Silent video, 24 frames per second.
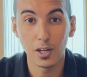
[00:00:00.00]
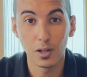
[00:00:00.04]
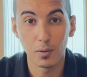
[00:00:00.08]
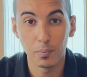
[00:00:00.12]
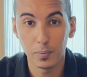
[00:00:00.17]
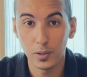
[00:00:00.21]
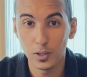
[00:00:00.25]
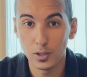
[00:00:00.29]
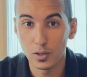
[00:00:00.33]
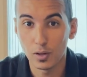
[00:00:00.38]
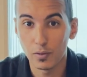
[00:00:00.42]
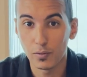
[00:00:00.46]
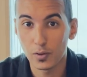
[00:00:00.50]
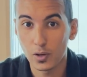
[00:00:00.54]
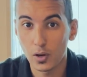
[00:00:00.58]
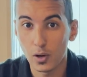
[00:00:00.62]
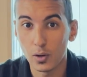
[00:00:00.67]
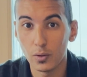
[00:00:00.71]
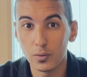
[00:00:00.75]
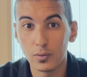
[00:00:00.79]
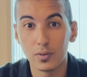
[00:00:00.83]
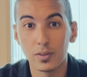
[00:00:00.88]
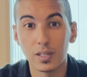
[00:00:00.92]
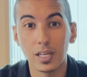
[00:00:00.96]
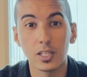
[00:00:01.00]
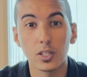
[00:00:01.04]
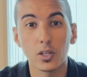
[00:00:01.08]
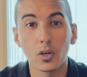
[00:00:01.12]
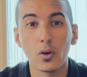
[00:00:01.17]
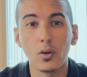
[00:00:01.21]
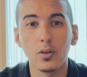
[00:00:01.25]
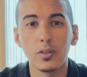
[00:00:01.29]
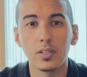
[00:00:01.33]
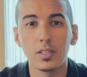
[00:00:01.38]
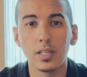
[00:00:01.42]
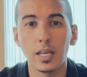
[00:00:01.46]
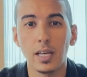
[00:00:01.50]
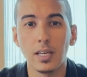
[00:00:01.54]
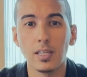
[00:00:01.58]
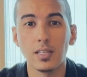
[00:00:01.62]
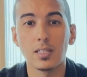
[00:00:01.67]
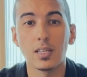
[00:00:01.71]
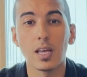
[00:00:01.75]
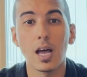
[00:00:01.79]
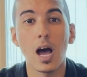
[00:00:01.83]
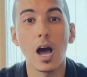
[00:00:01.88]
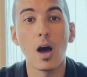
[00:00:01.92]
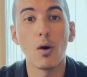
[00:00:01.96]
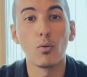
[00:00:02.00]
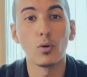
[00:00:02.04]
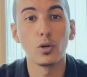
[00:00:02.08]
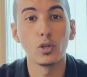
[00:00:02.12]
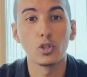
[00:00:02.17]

piece of code that contains our